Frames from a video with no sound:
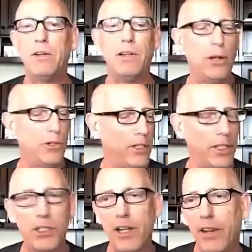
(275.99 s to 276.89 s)
Now, to the
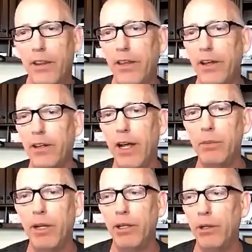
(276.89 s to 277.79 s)
extent that
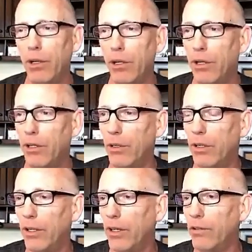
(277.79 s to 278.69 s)
I'm a good
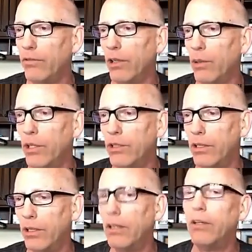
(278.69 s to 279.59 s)
influence,
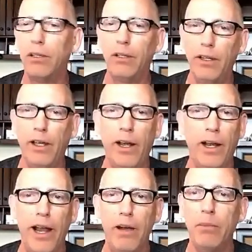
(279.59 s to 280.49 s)
and I
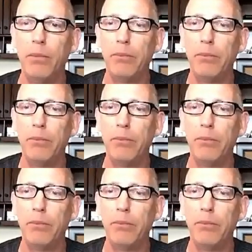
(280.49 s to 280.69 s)
am,